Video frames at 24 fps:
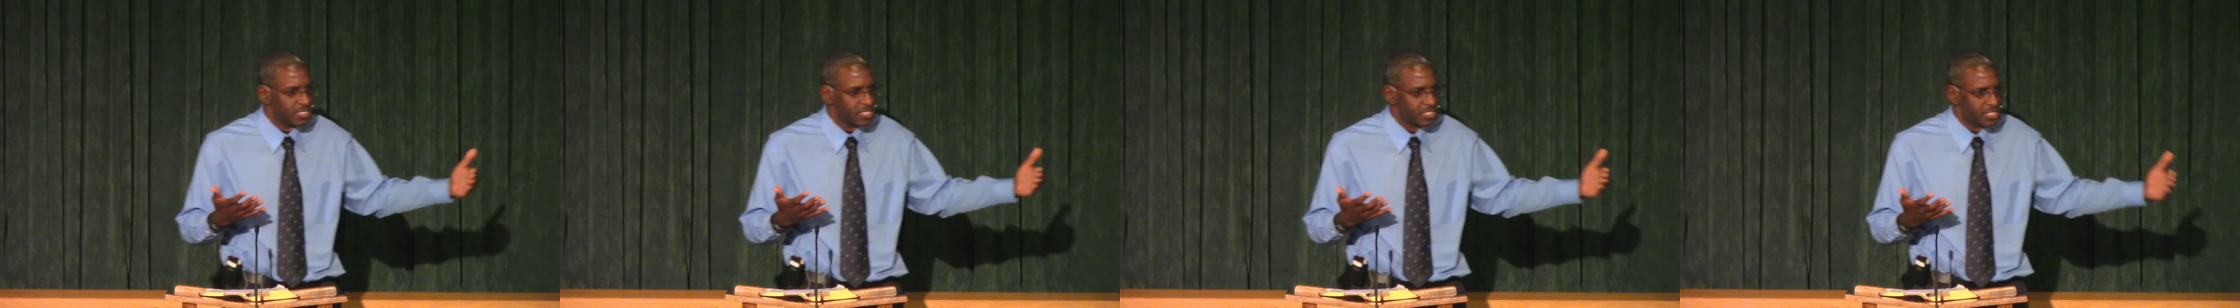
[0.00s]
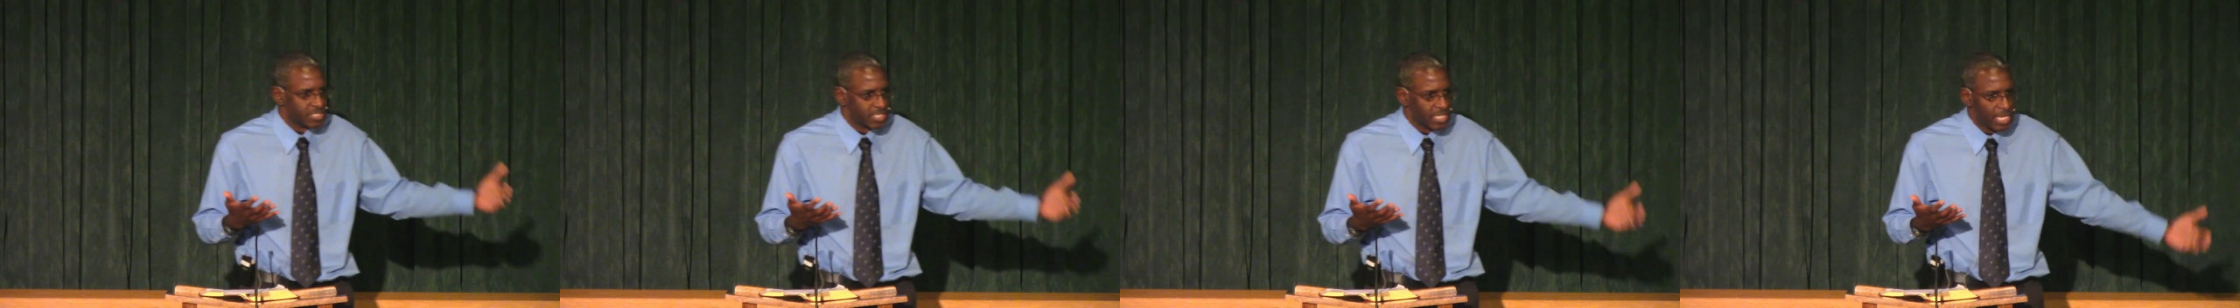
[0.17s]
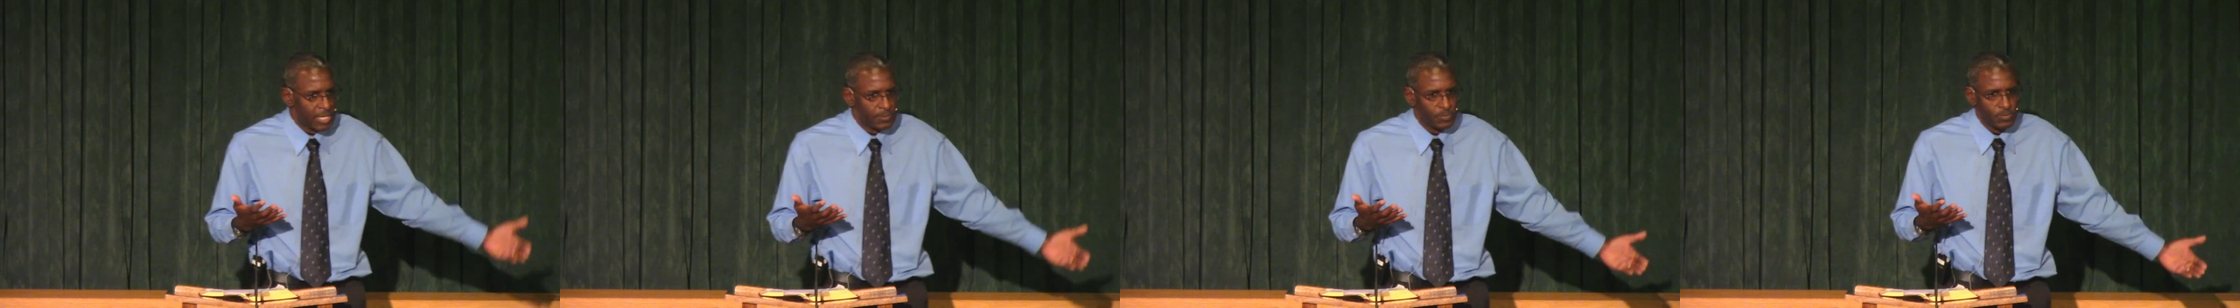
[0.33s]

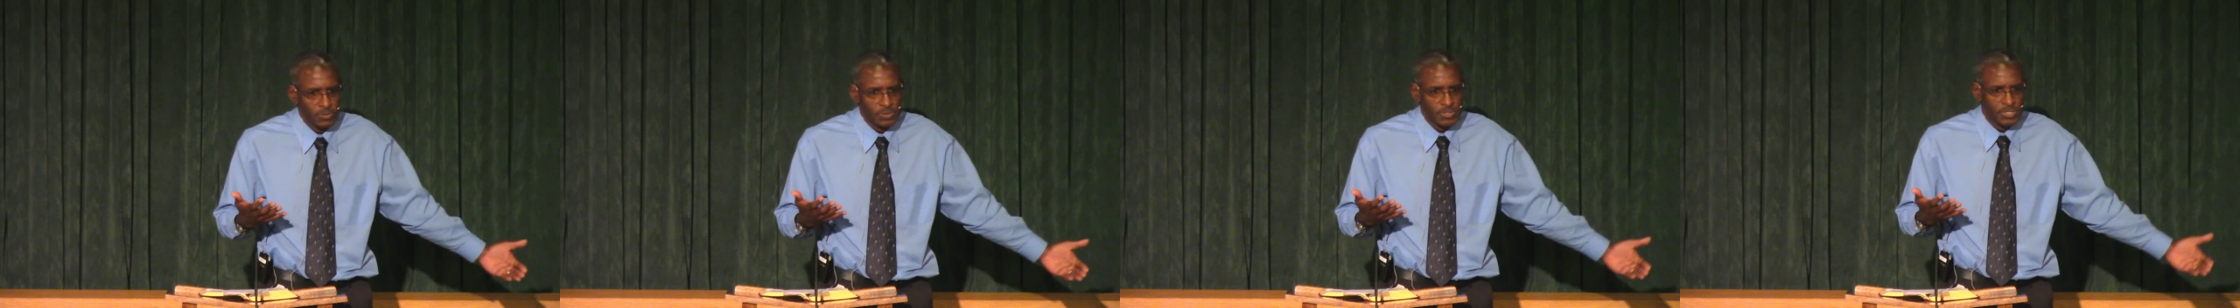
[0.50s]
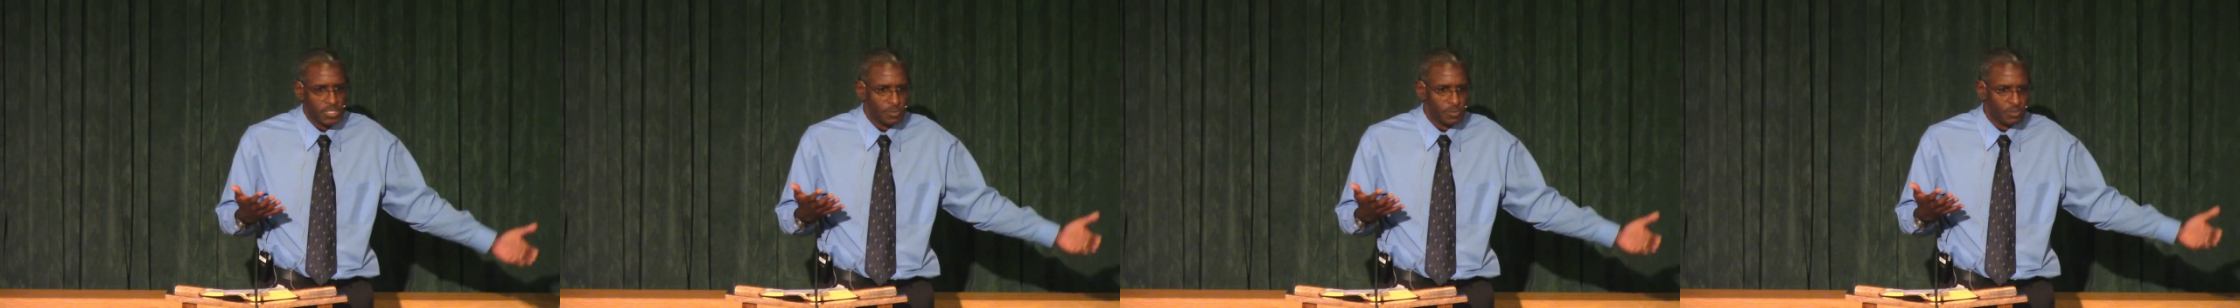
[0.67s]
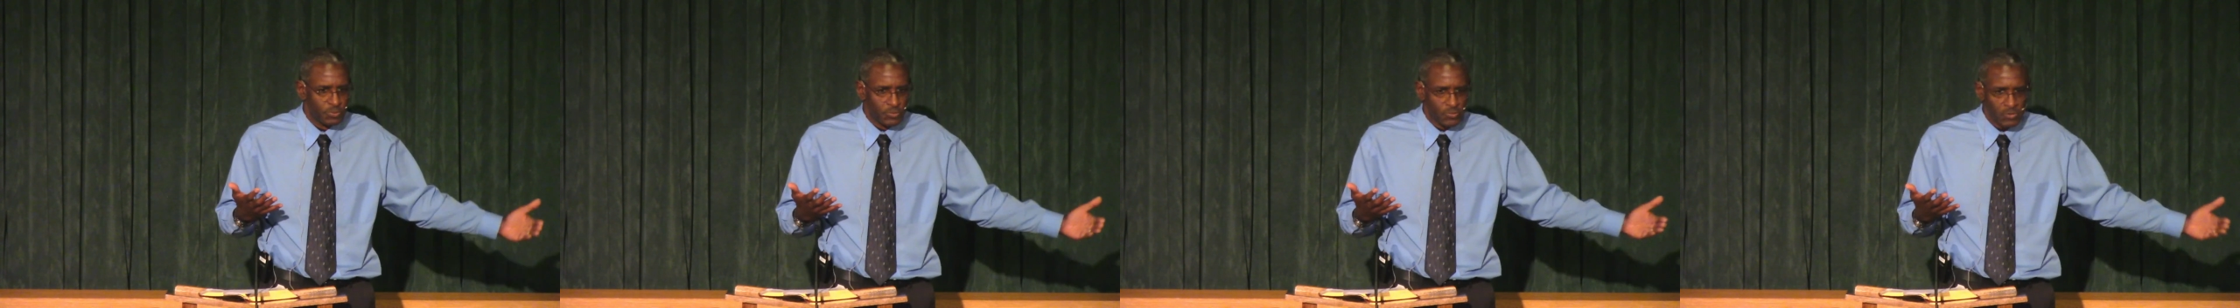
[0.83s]
disciples
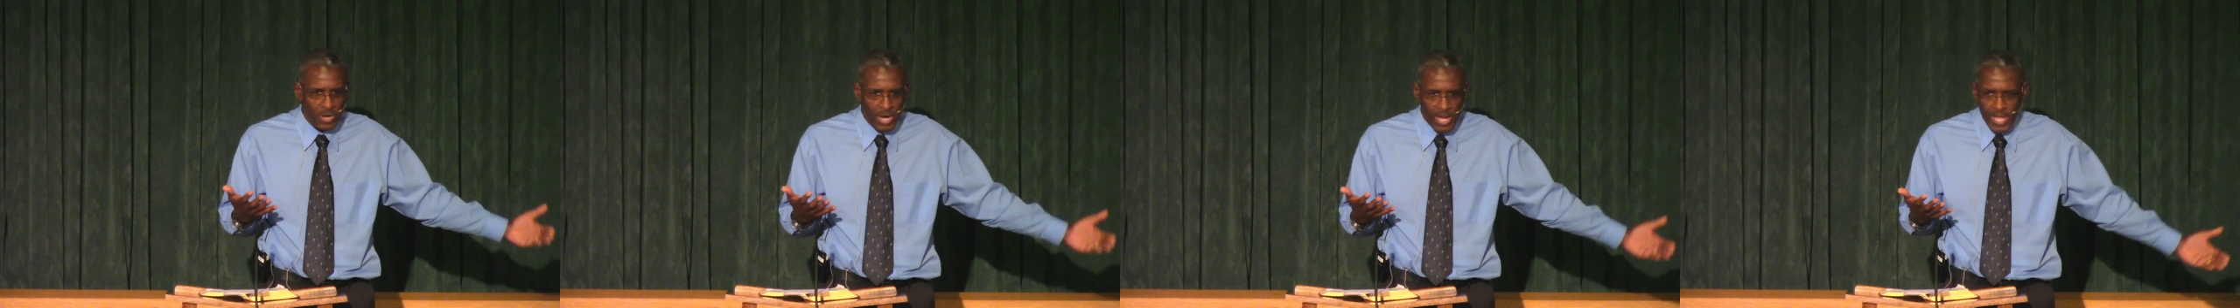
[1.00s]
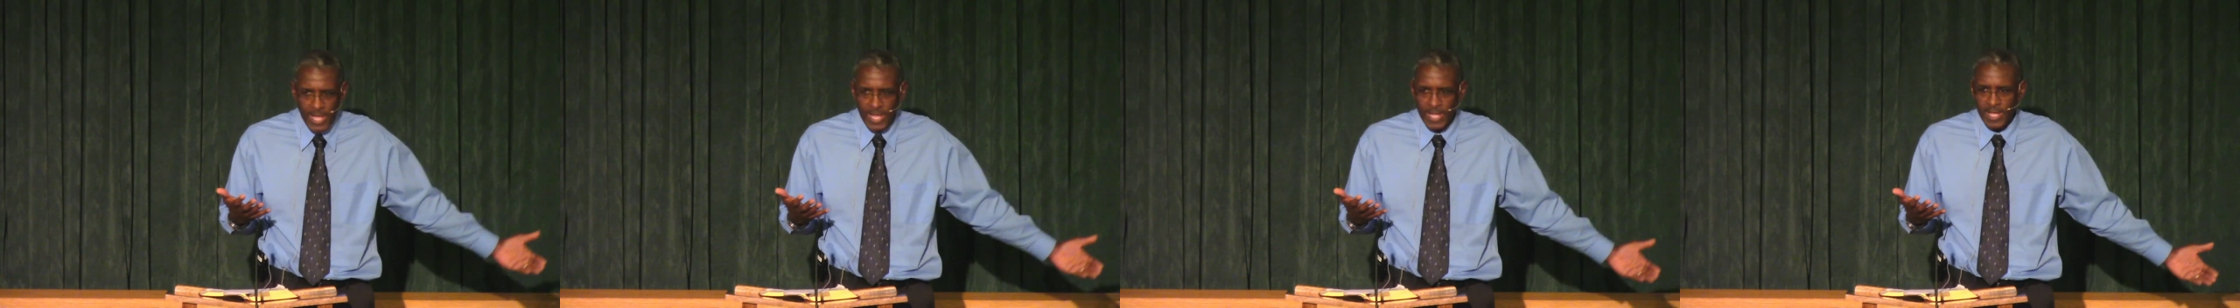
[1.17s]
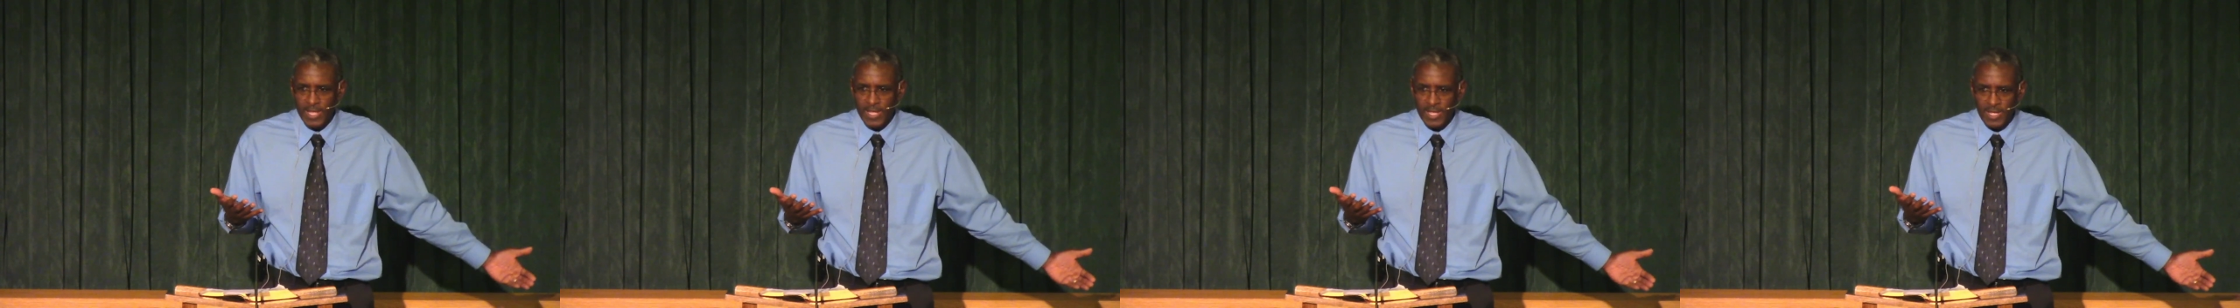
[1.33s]
to
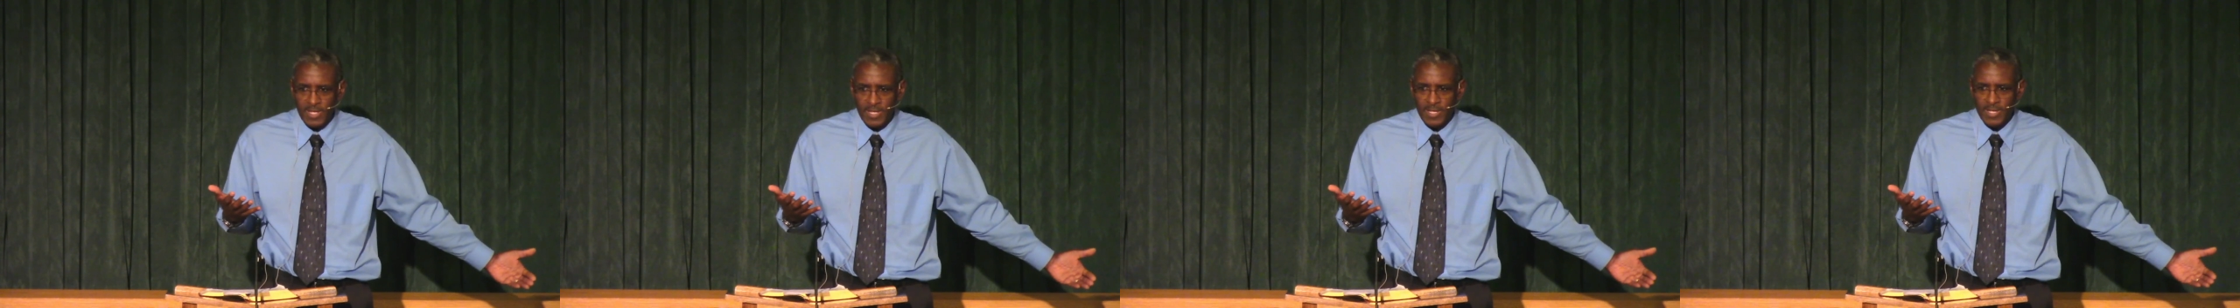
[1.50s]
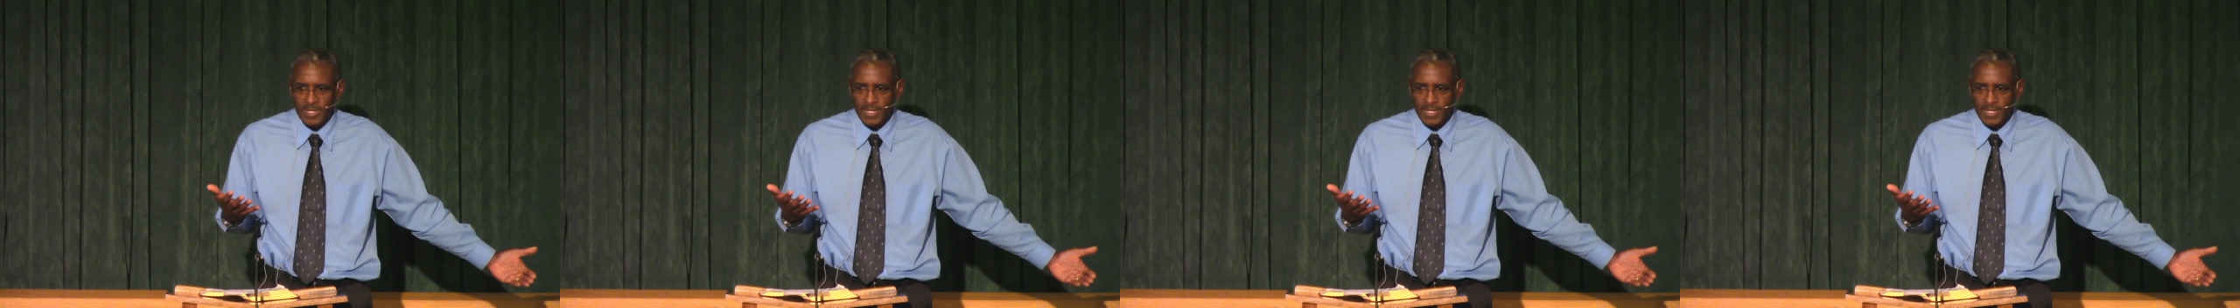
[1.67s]
pray,